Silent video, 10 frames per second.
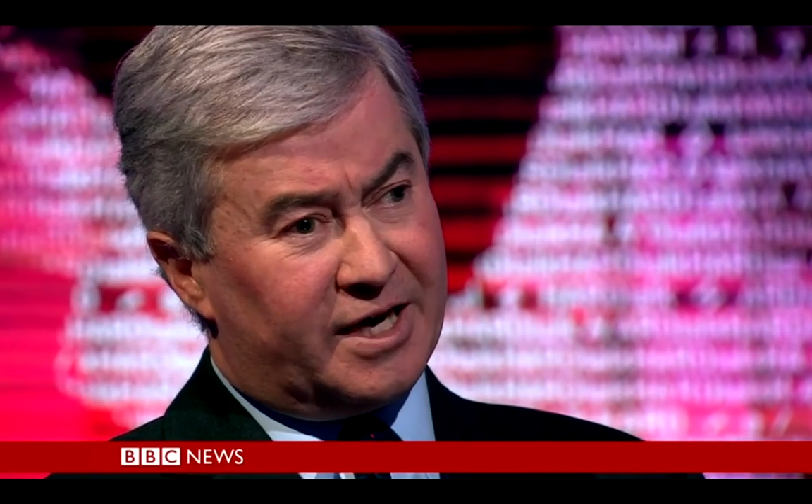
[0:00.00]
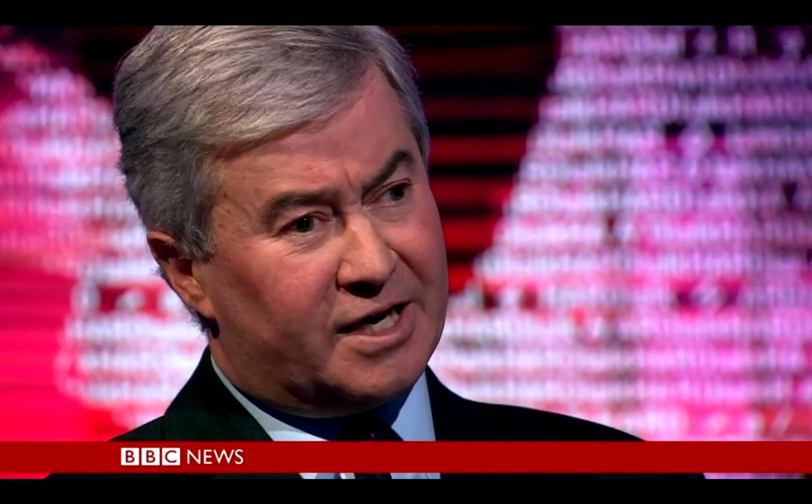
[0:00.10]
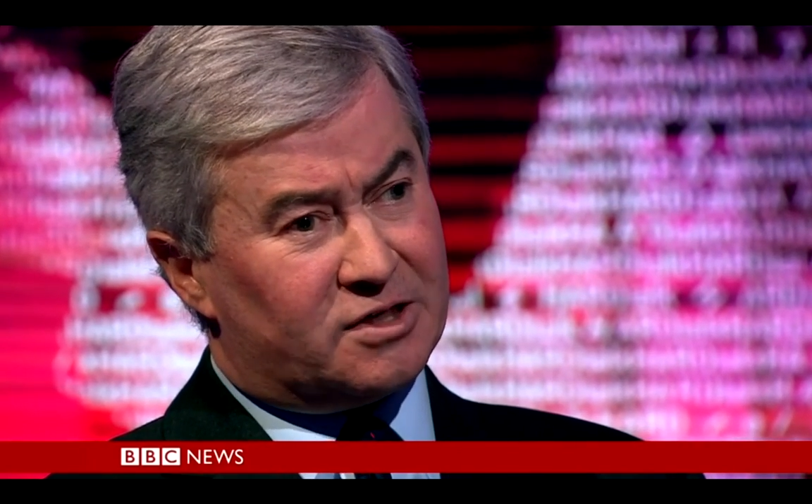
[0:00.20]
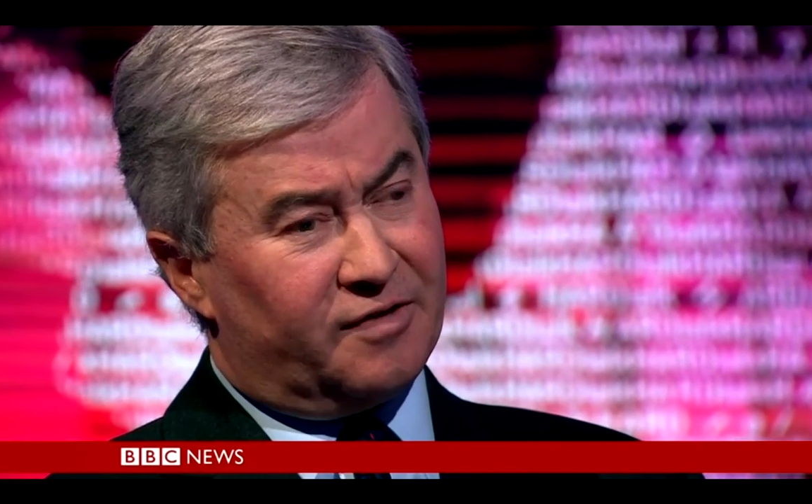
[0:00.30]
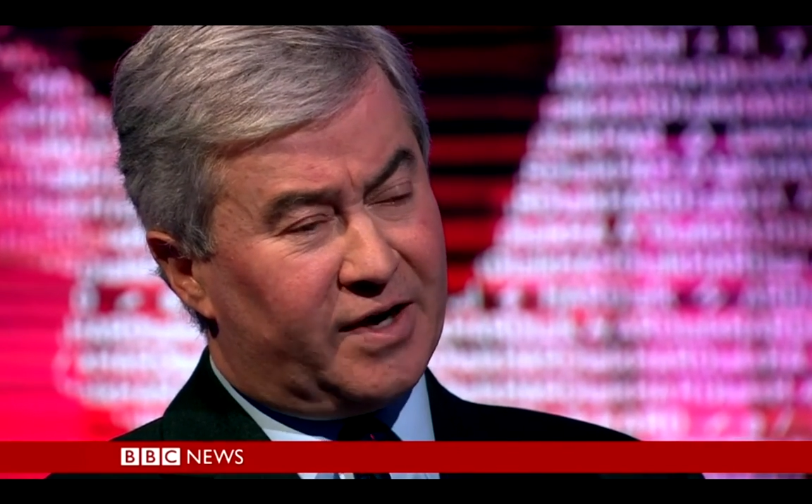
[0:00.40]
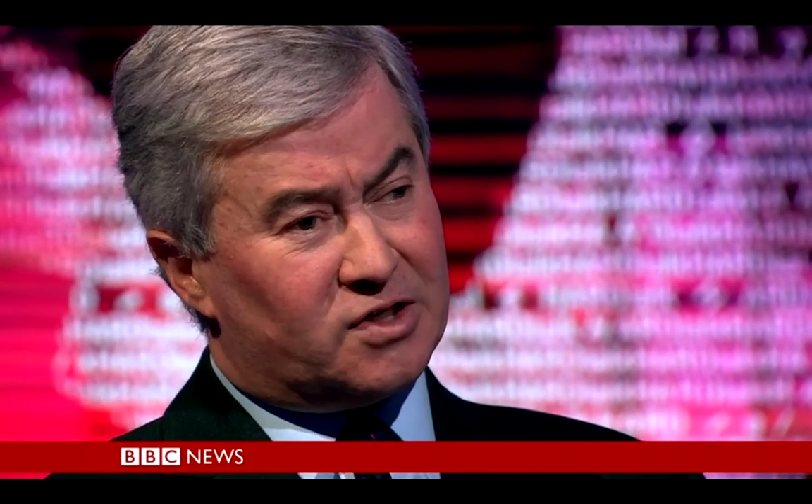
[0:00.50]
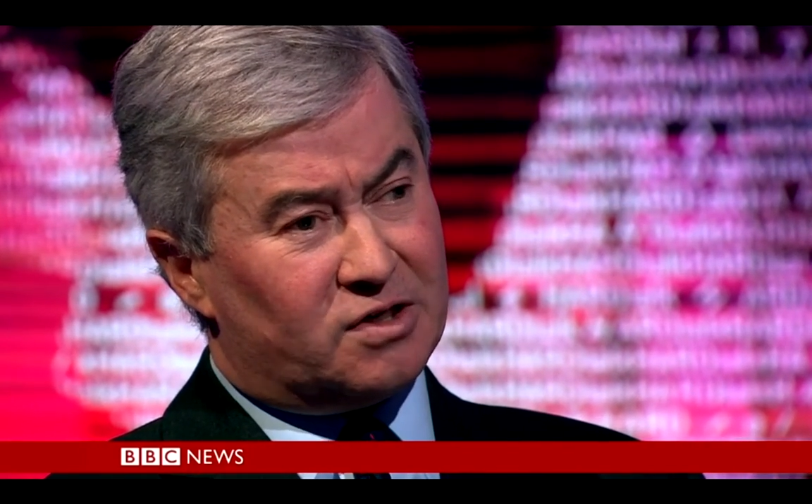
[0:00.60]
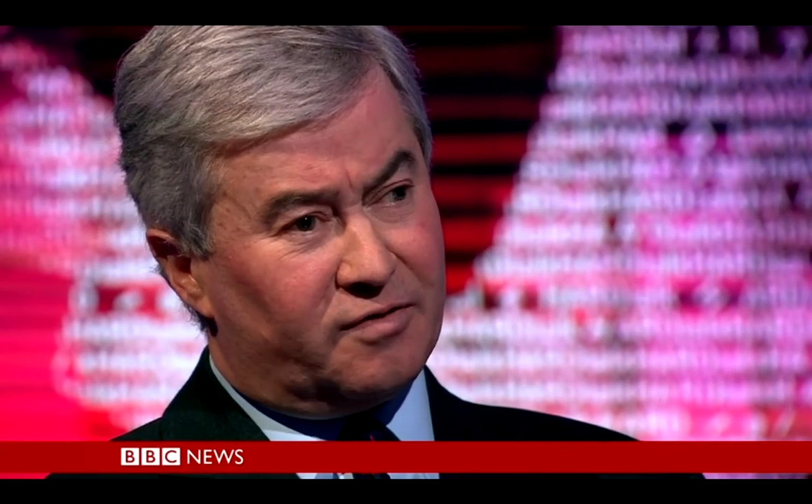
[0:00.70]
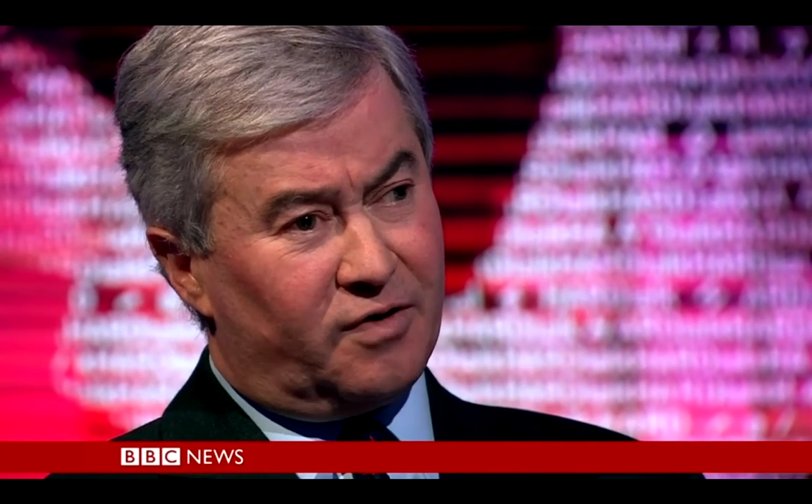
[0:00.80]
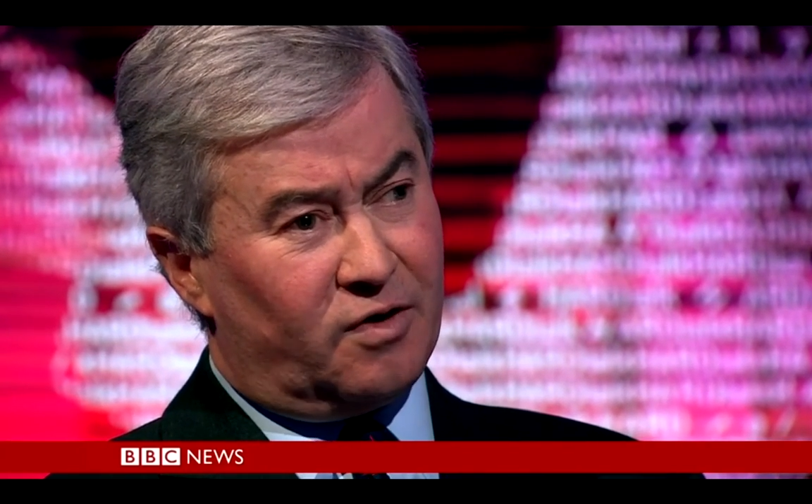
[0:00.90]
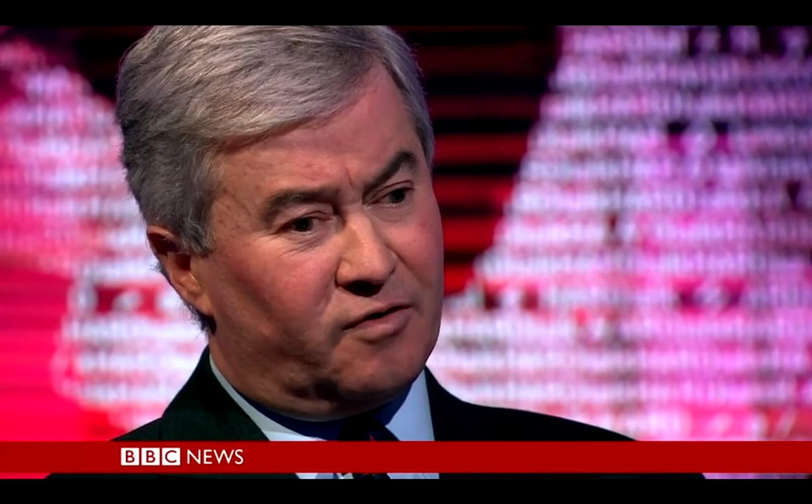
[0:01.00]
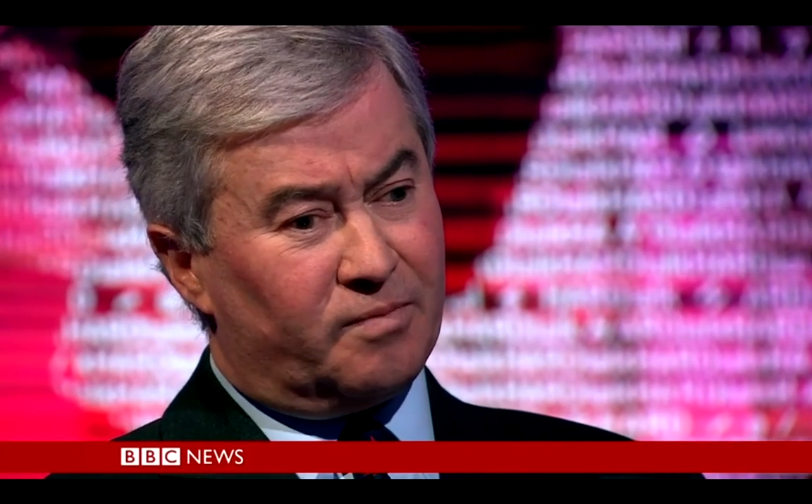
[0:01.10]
think as events unfold,